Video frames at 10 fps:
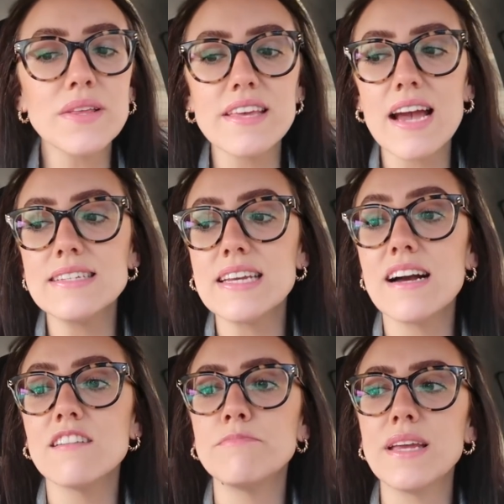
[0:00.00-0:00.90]
with the
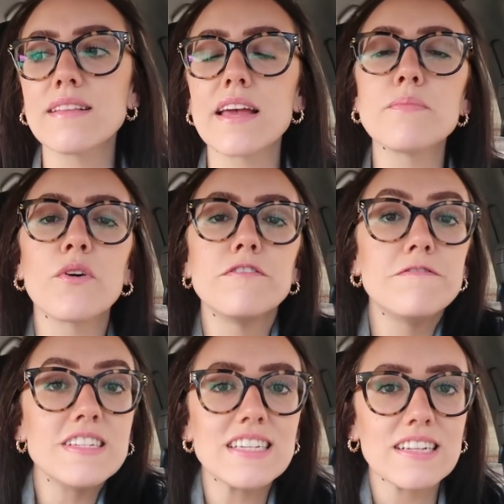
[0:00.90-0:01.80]
idea of being like more
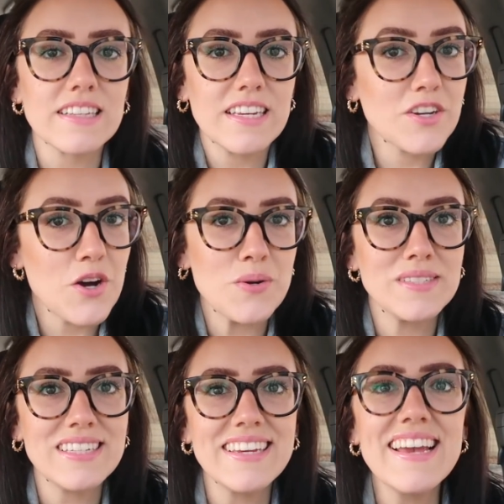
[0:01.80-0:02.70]
physically
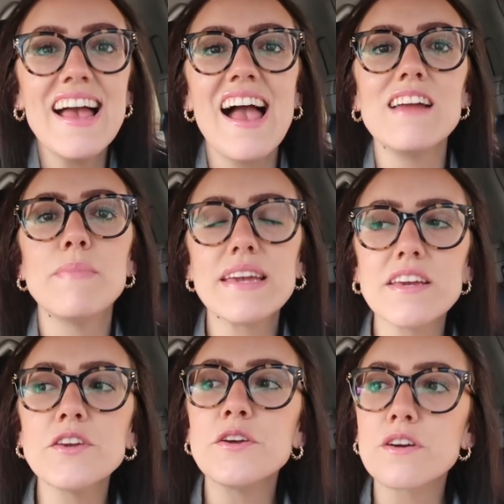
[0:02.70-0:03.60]
cozy and
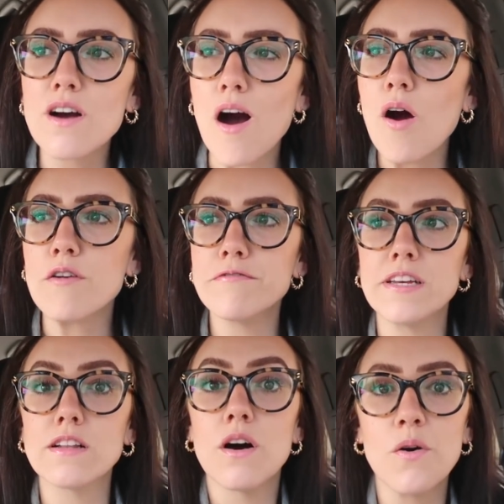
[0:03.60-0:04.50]
making your car
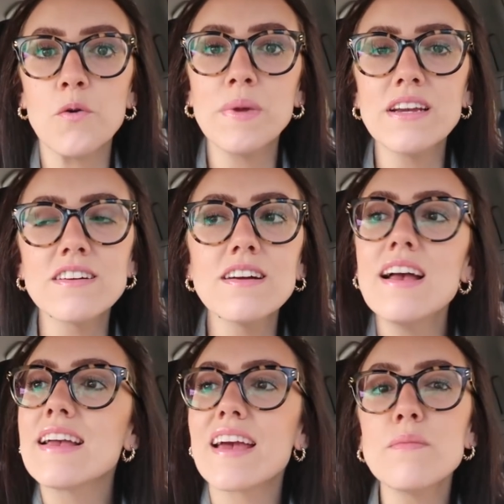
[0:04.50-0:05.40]
feel homier,
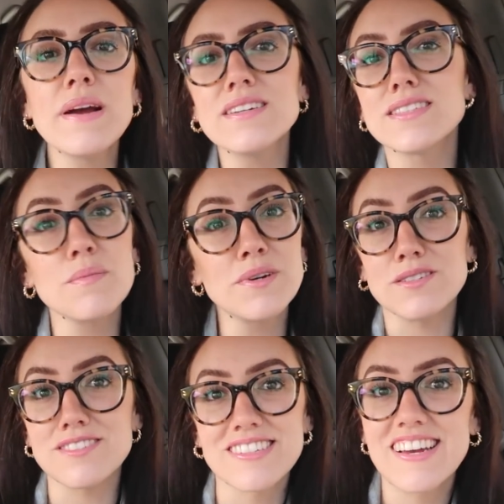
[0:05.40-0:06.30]
get a pair of
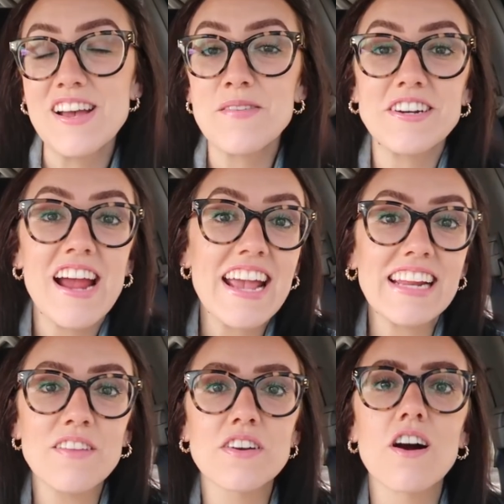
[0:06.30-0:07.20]
slippers when you're hanging
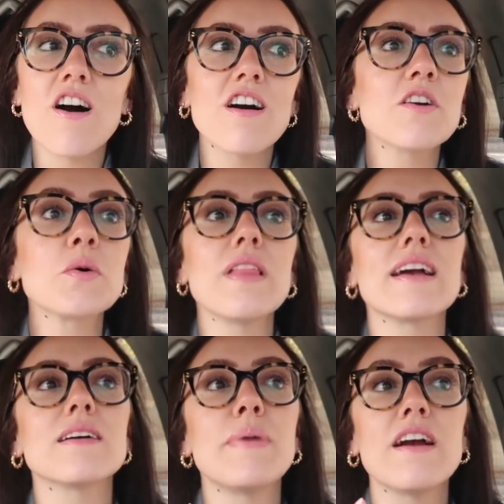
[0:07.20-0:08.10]
out in the car, or
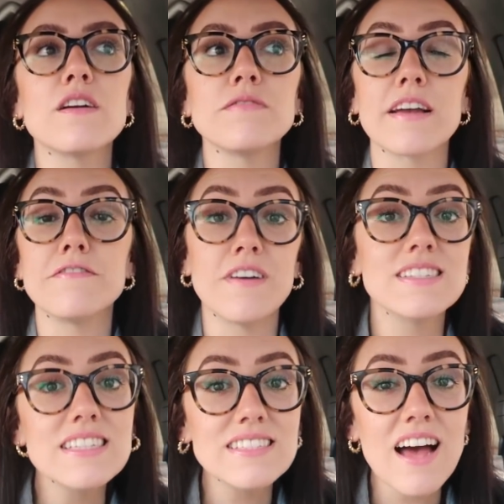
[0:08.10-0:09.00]
like a pair of like
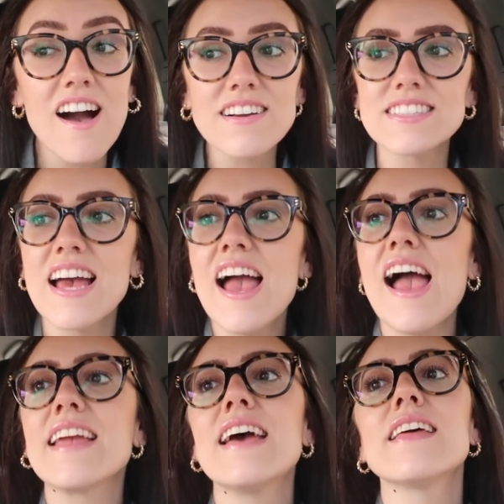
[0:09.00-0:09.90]
fuzzy socks,
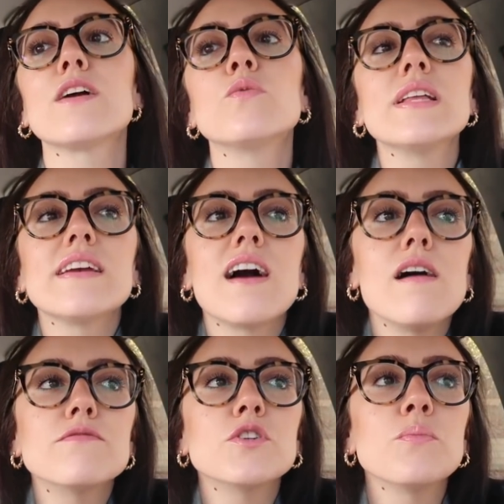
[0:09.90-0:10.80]
and get like a really
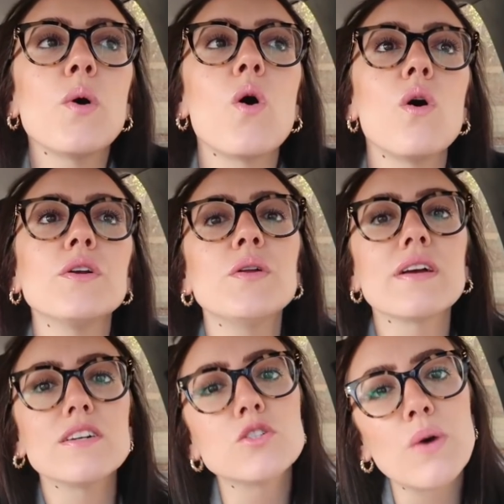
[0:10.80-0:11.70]
comfortable, you know,
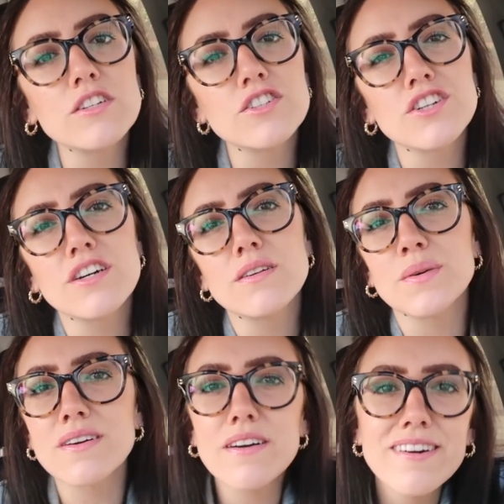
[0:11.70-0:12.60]
like a sweatshirt
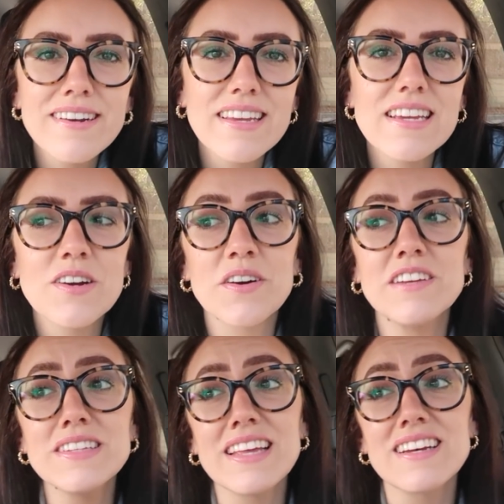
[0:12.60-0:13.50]
or a hoodie, or
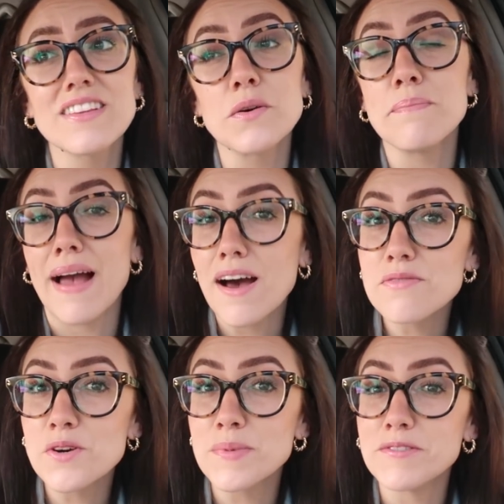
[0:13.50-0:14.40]
even like a little
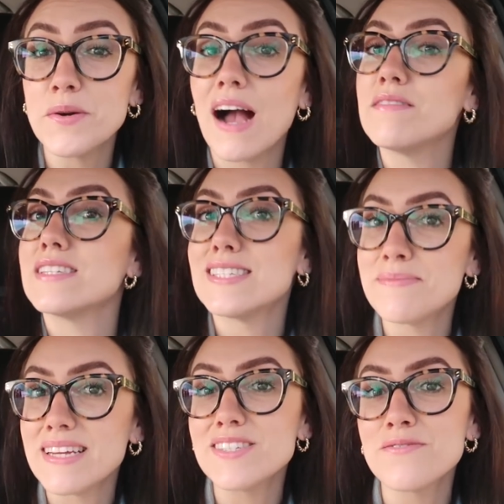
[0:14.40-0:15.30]
bathrobe if you have the
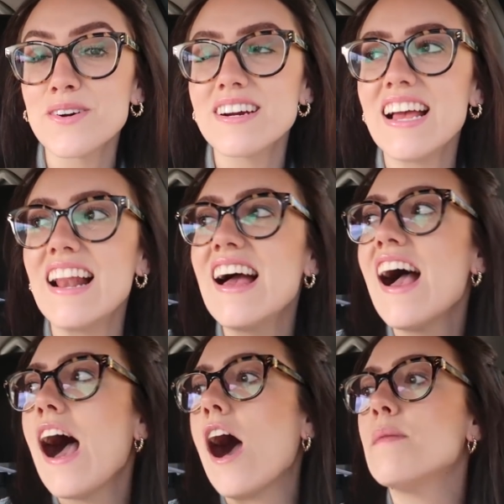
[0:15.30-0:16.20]
space for it,
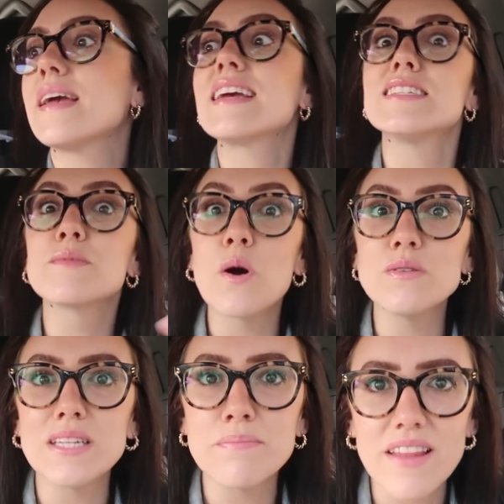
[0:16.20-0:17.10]
and get some
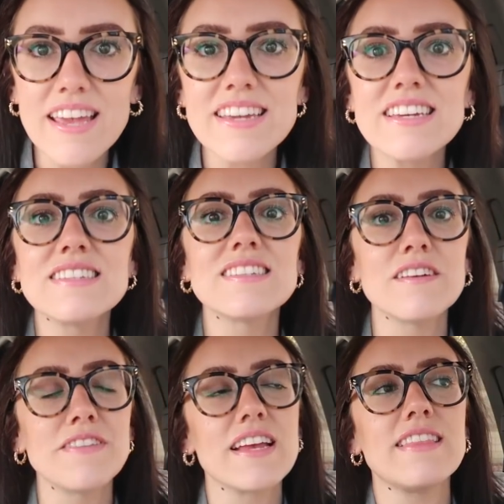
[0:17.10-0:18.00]
cozy blankets,
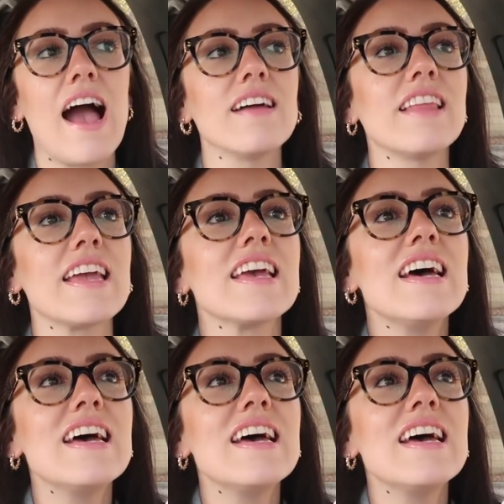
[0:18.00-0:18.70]
stuff like that. Like